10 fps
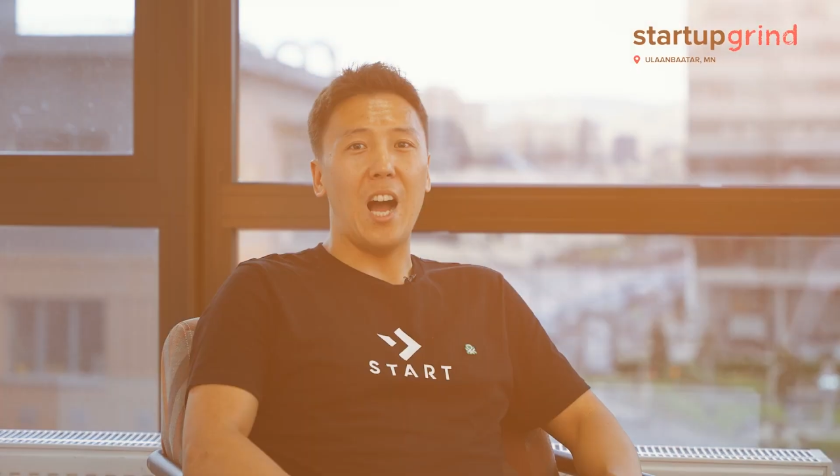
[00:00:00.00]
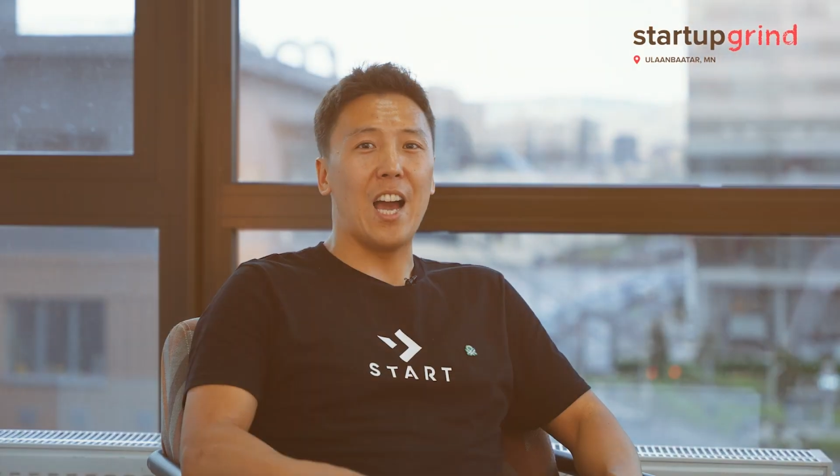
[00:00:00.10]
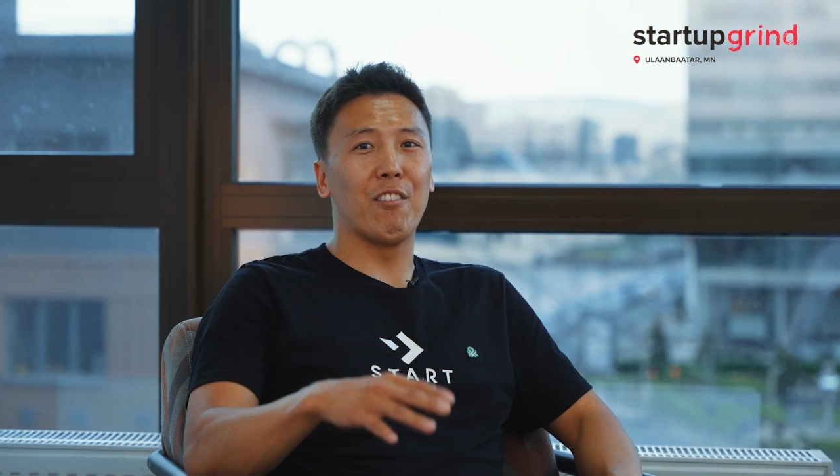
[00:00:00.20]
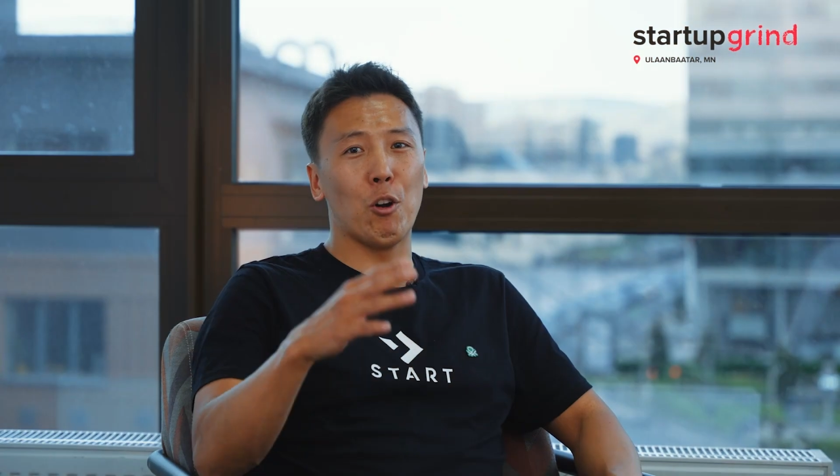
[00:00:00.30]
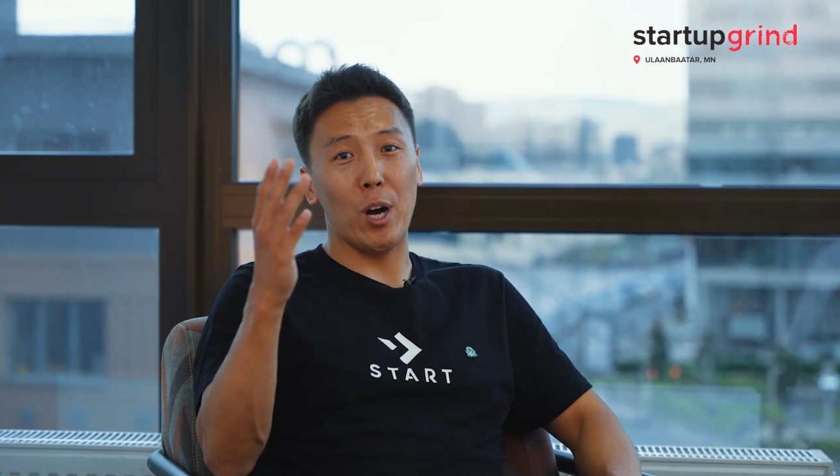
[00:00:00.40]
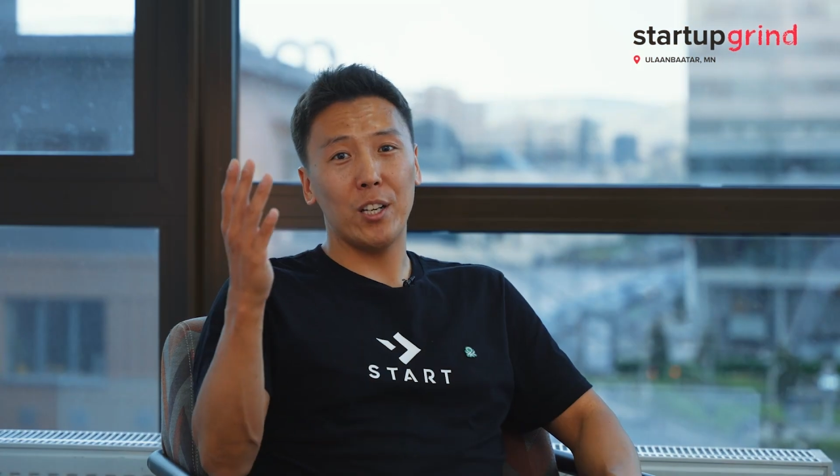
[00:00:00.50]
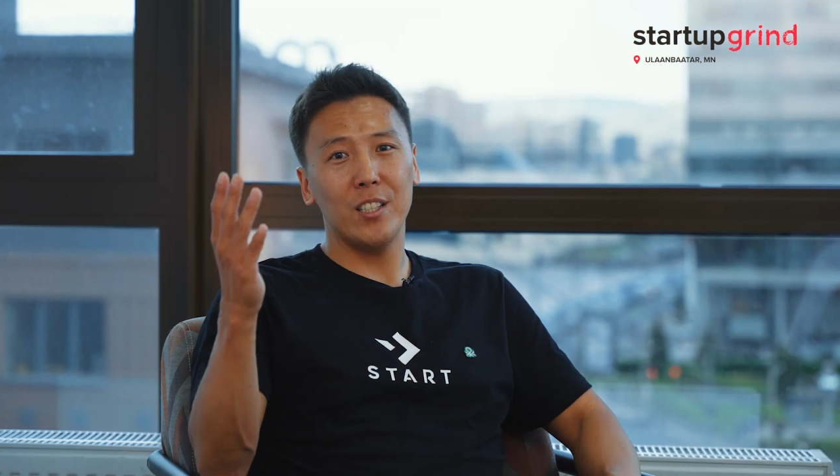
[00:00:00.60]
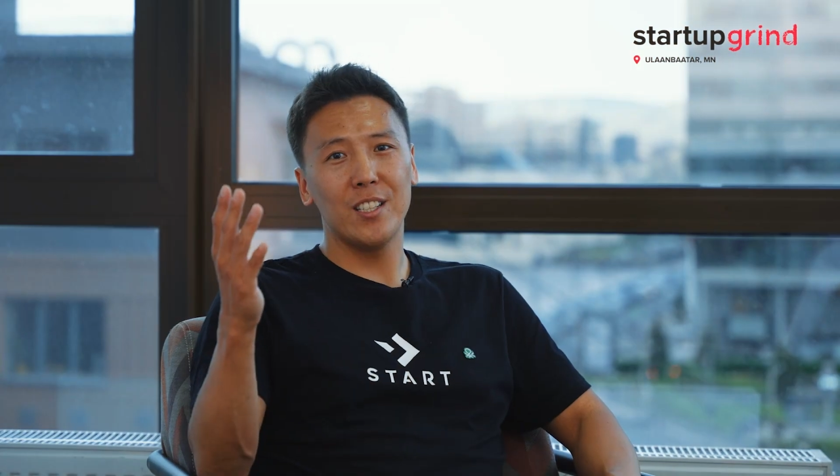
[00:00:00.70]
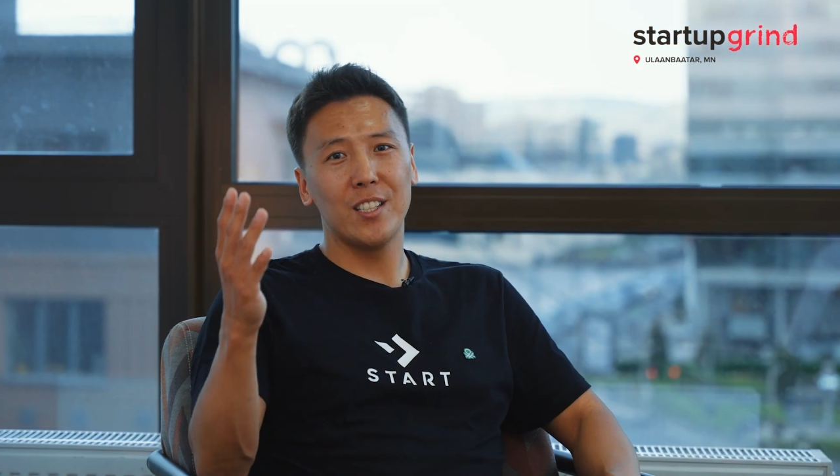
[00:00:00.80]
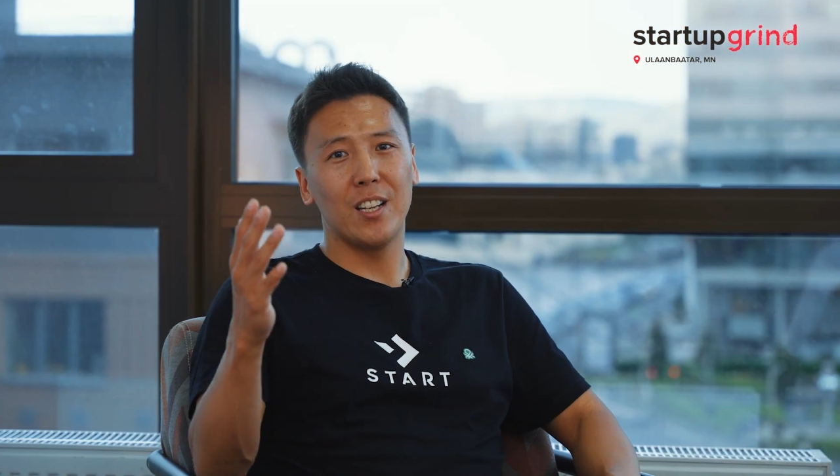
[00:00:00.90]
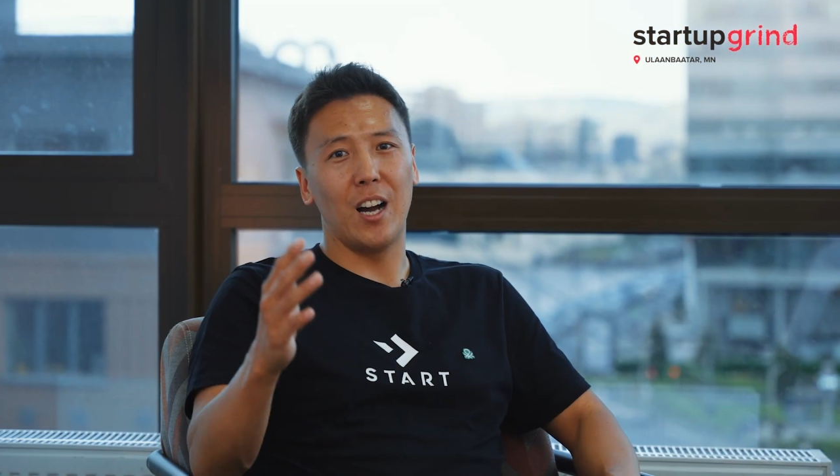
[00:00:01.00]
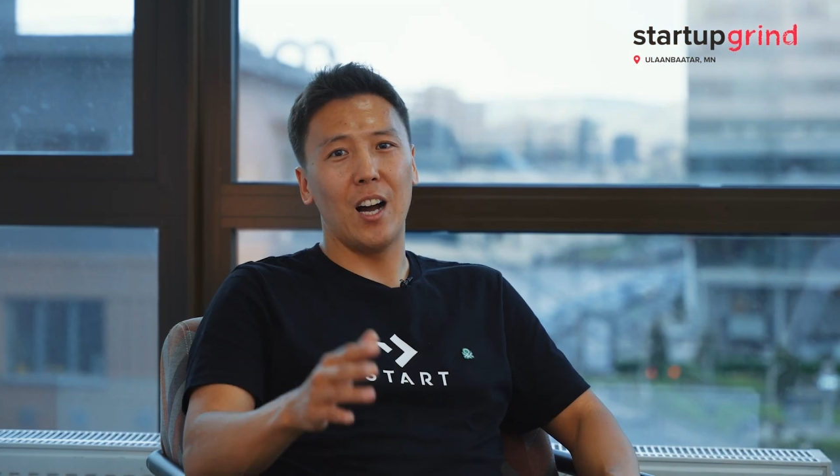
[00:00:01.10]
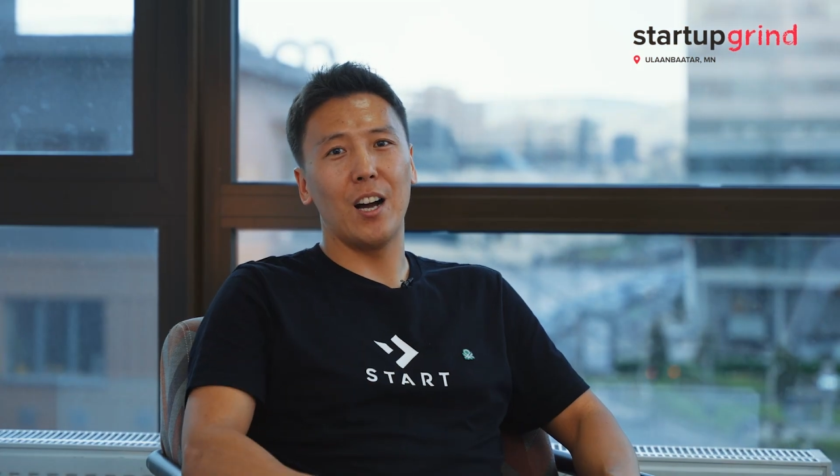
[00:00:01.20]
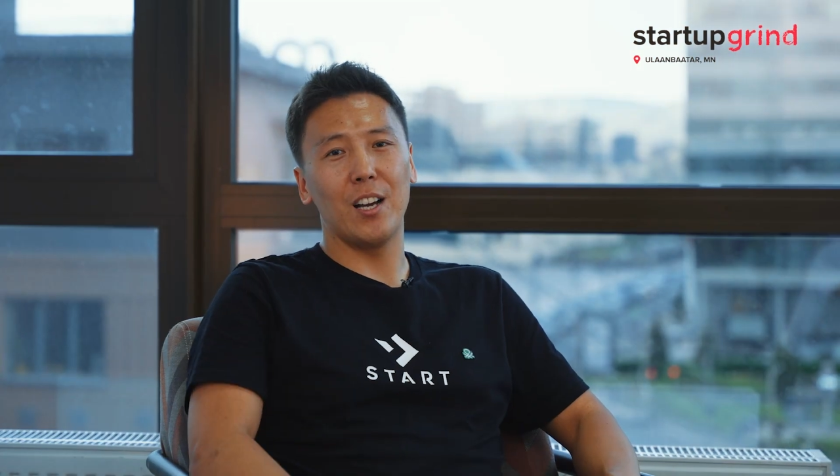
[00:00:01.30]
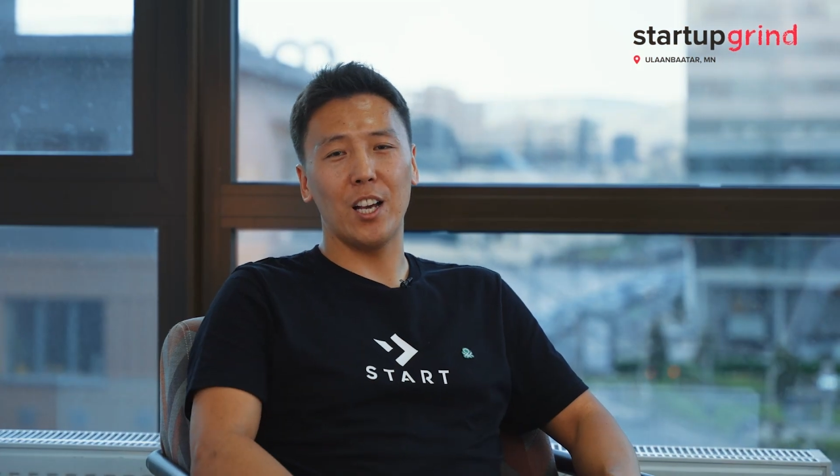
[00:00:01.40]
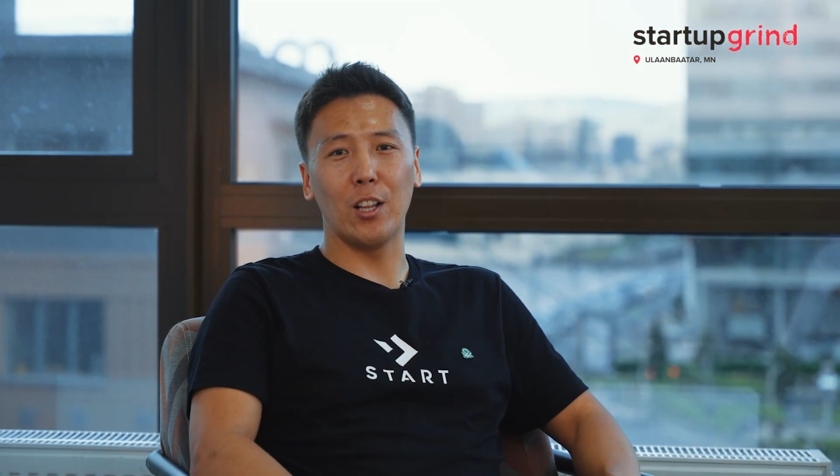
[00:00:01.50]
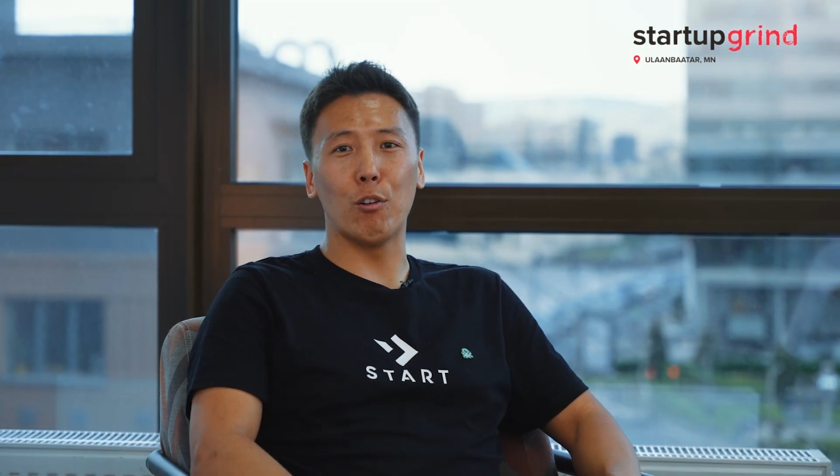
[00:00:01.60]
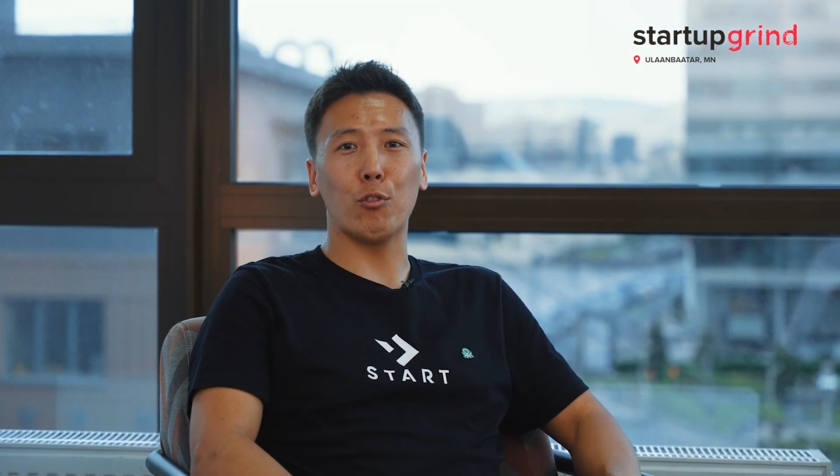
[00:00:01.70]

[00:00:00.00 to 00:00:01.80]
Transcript: Hi everyone, hello